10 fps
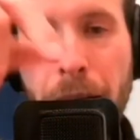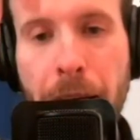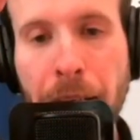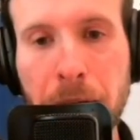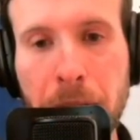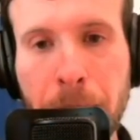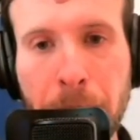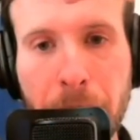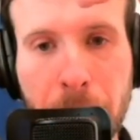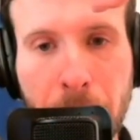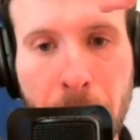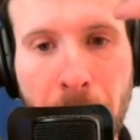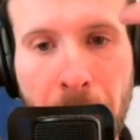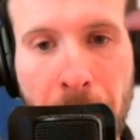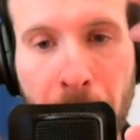and you dip it into the
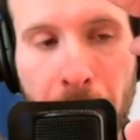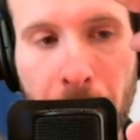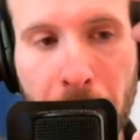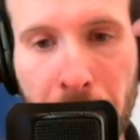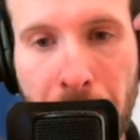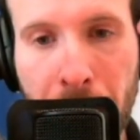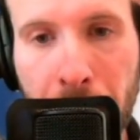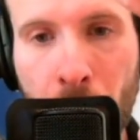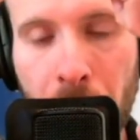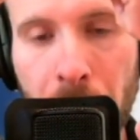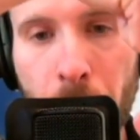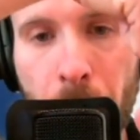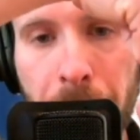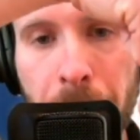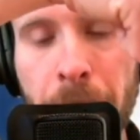bottle or the vial of holy
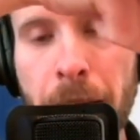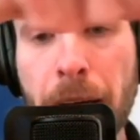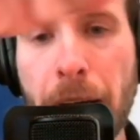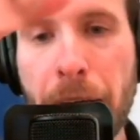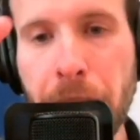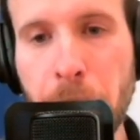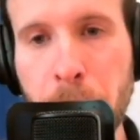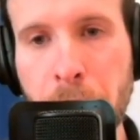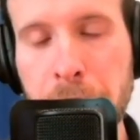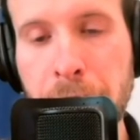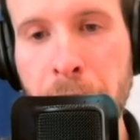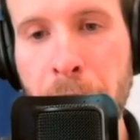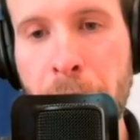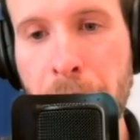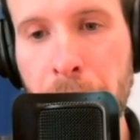water, and then you put it into the
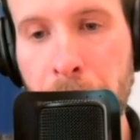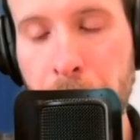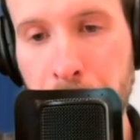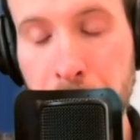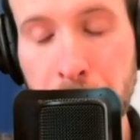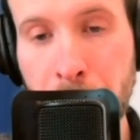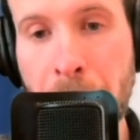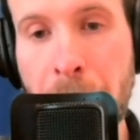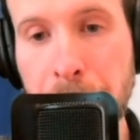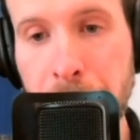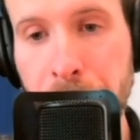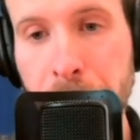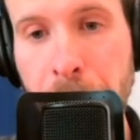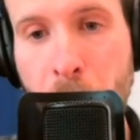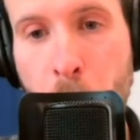bottle, into the body, and
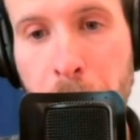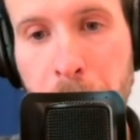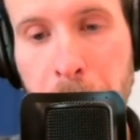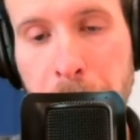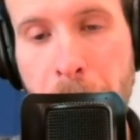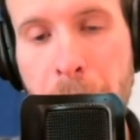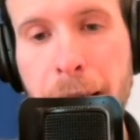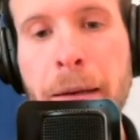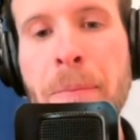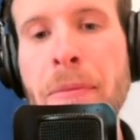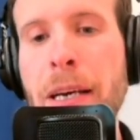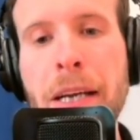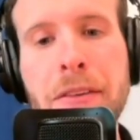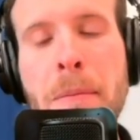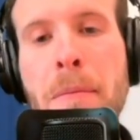say, COVID, be gone.
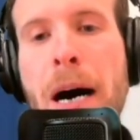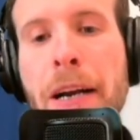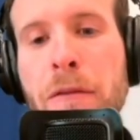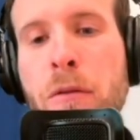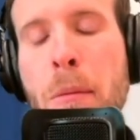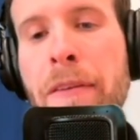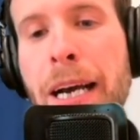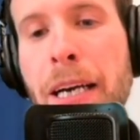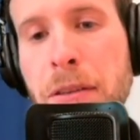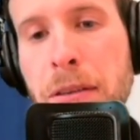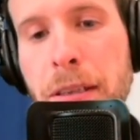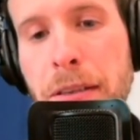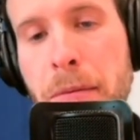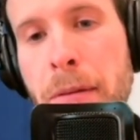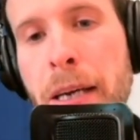It's a modern form of
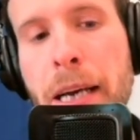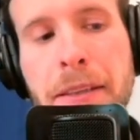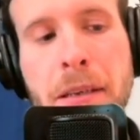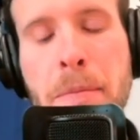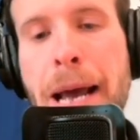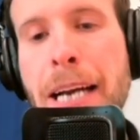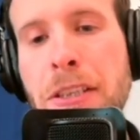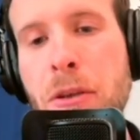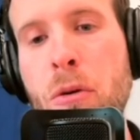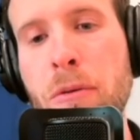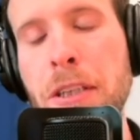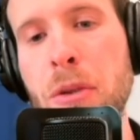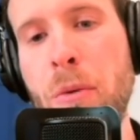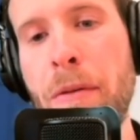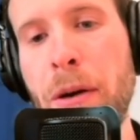exorcism. It's a magical
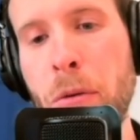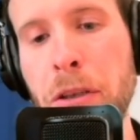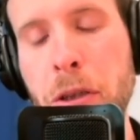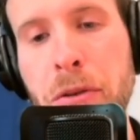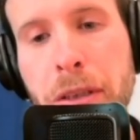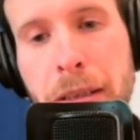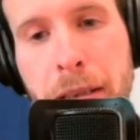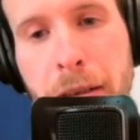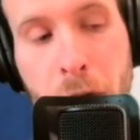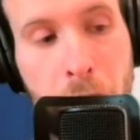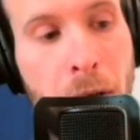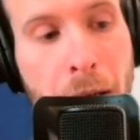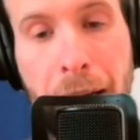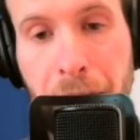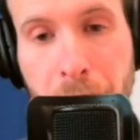ritual that we're
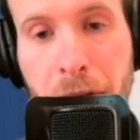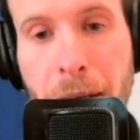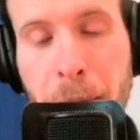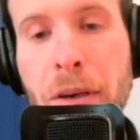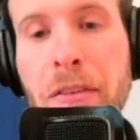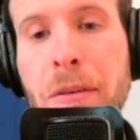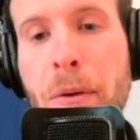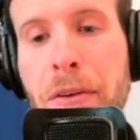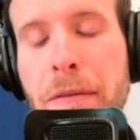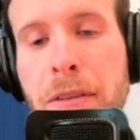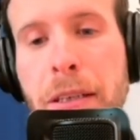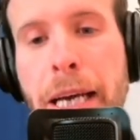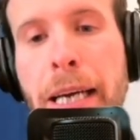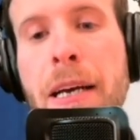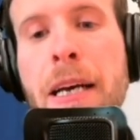utilizing the same principles of
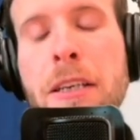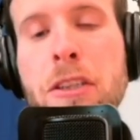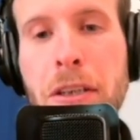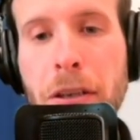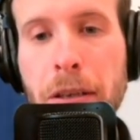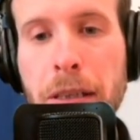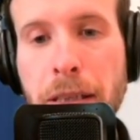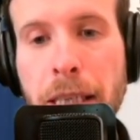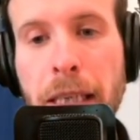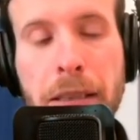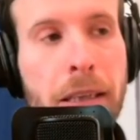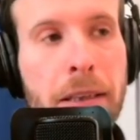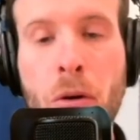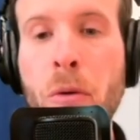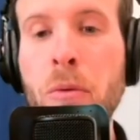today to cure disease. In
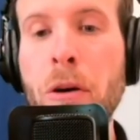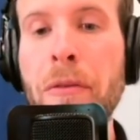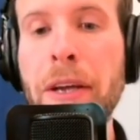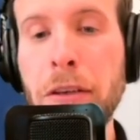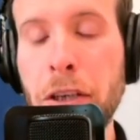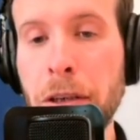the old world, they'd cure